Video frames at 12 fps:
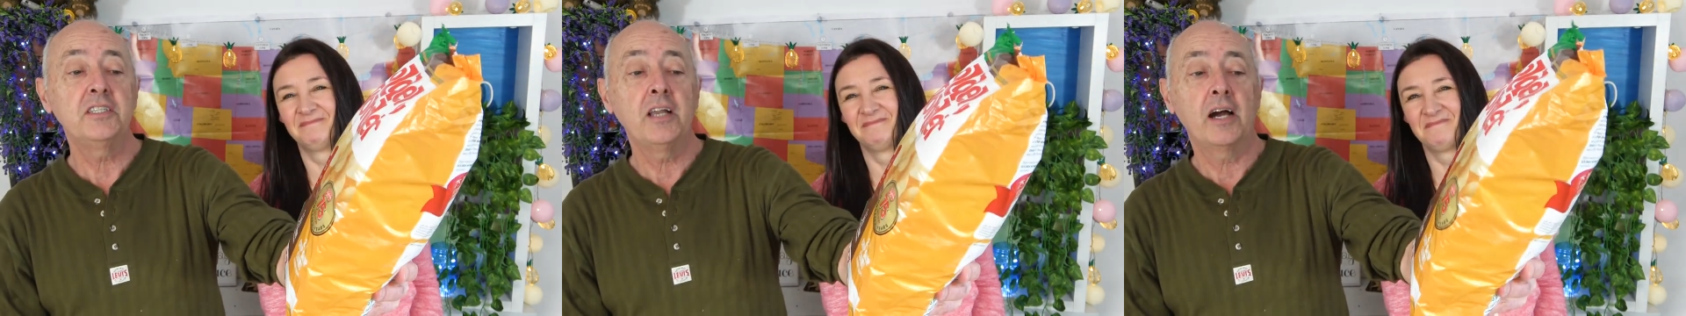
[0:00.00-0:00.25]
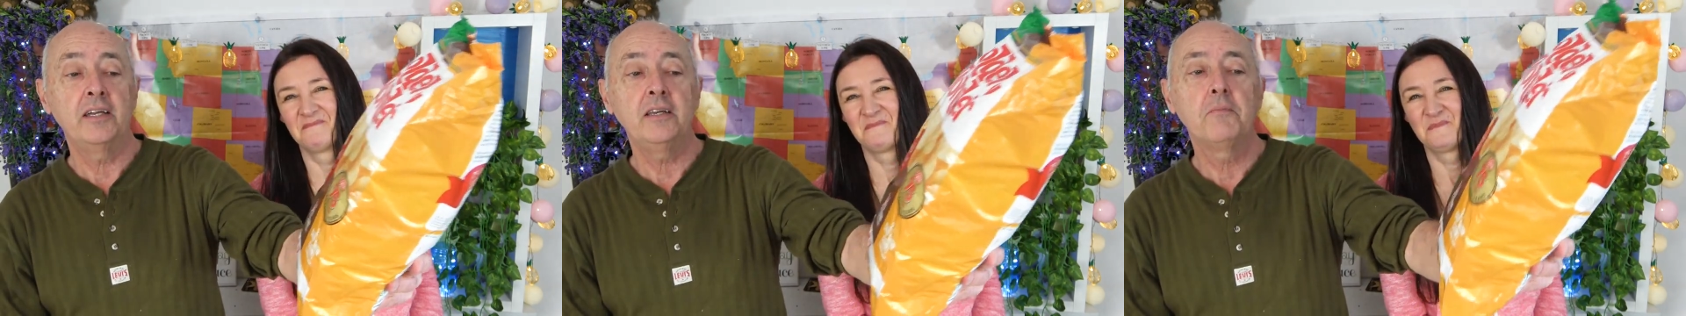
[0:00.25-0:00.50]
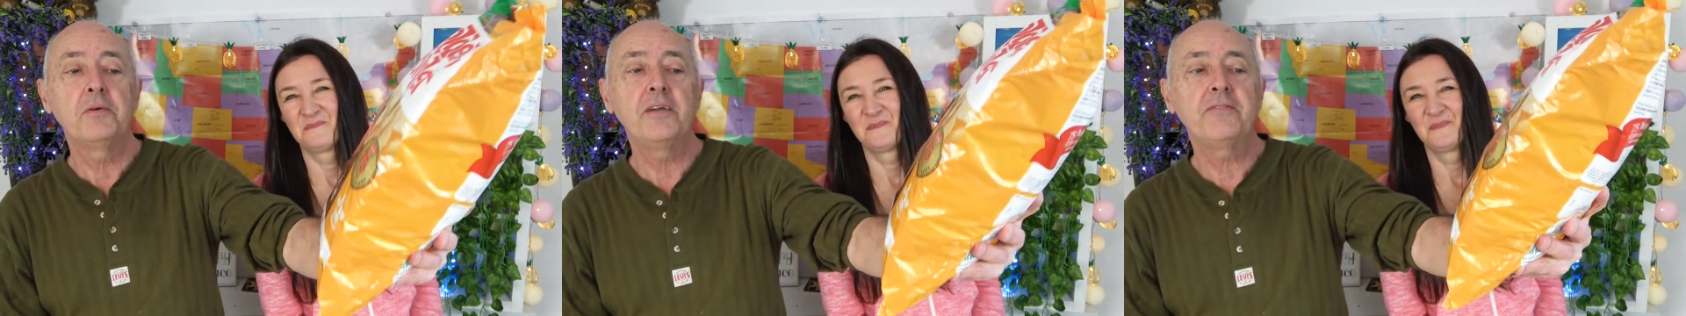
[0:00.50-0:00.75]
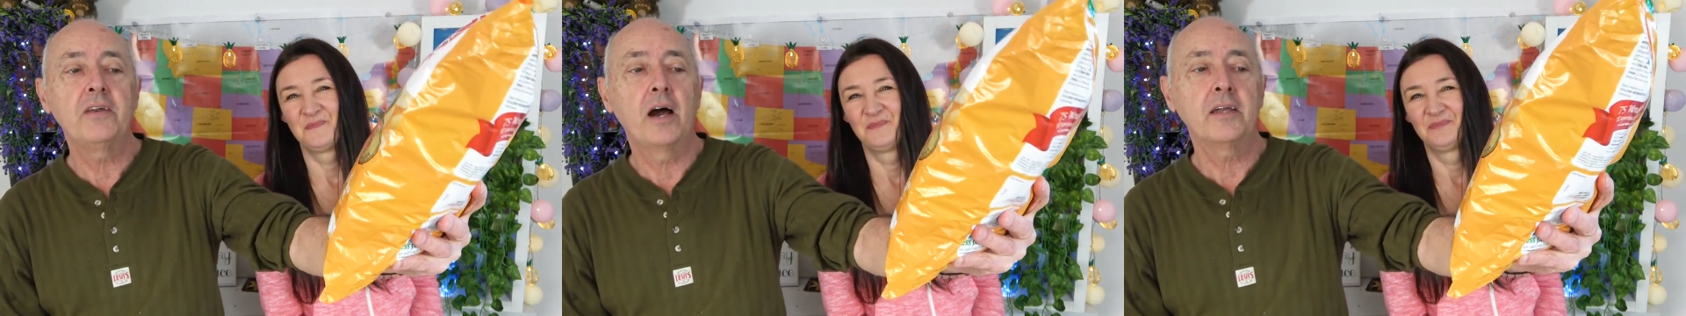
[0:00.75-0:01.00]
Speaker 1: and onion, a
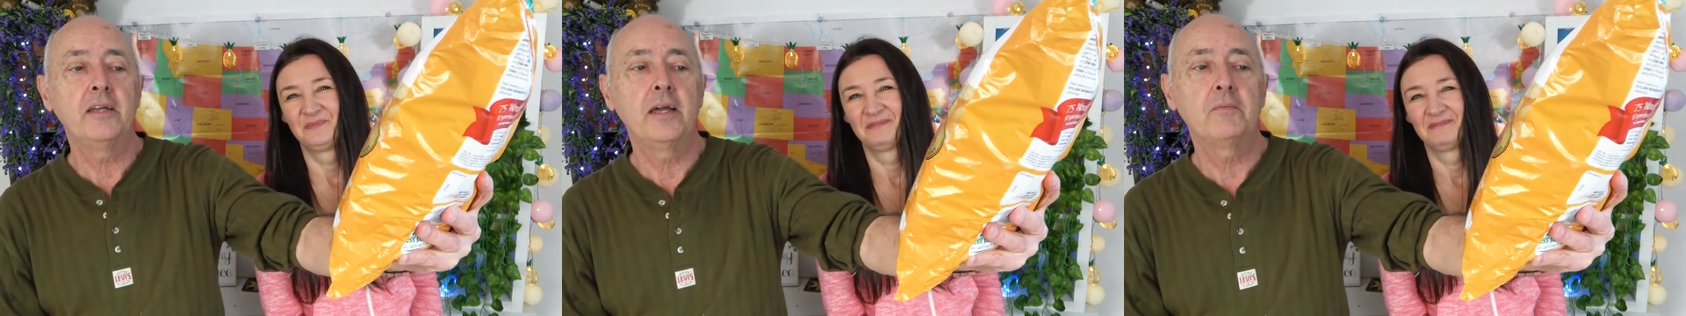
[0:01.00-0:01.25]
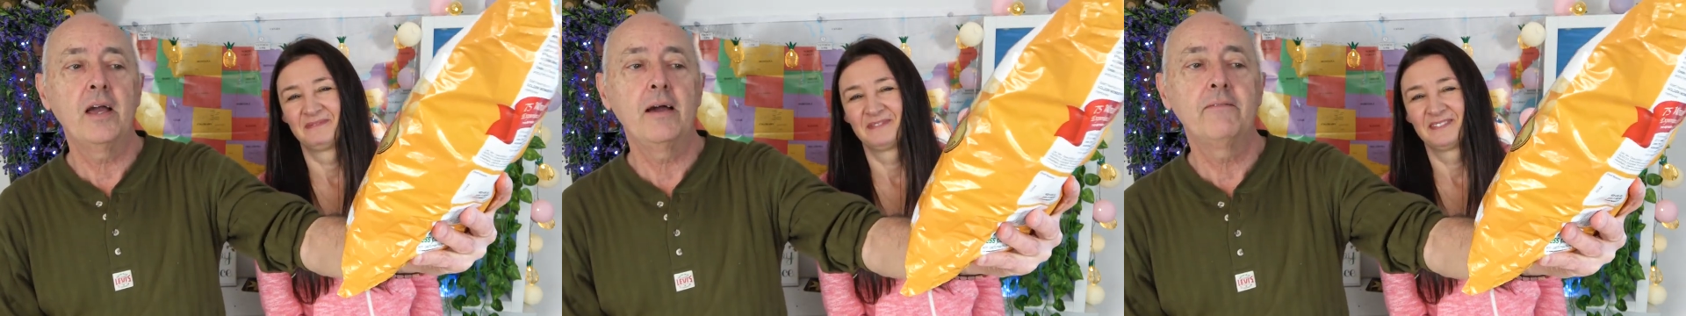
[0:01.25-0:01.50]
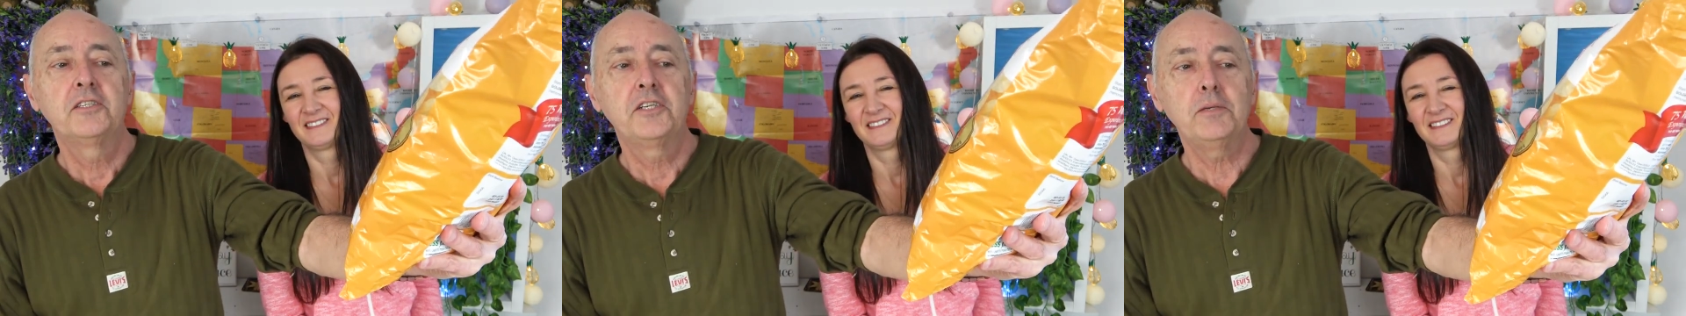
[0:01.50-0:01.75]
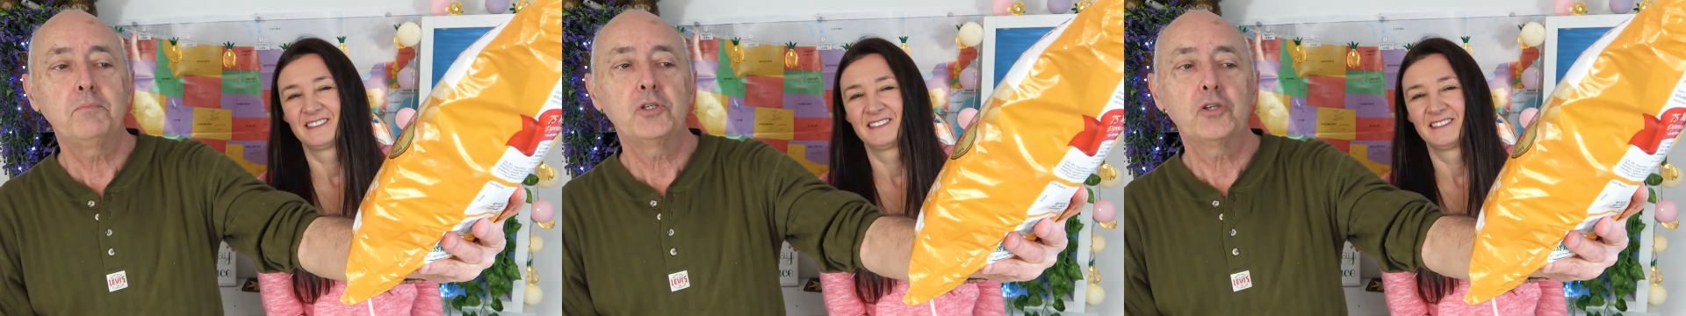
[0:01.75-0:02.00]
beef and onion, and we have
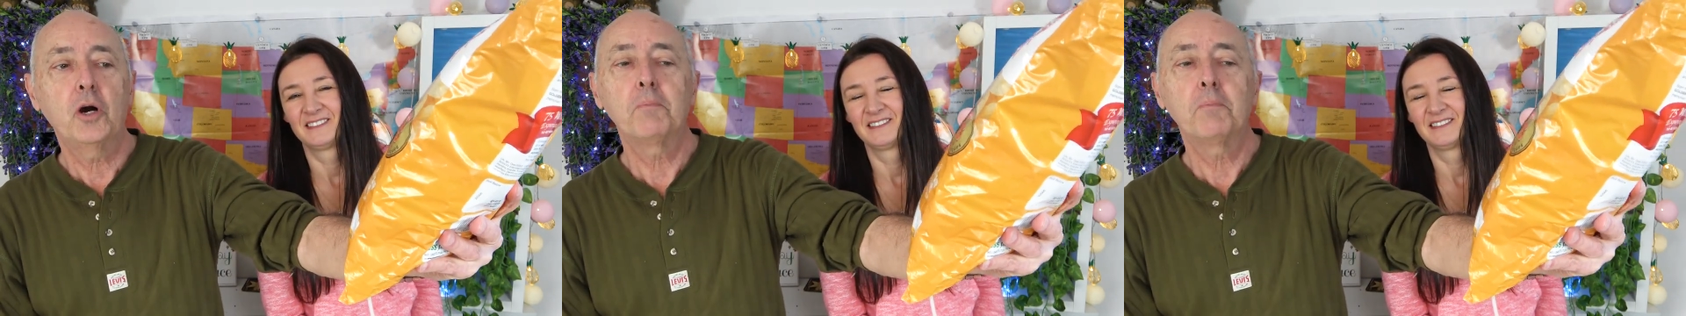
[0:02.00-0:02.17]
chip shop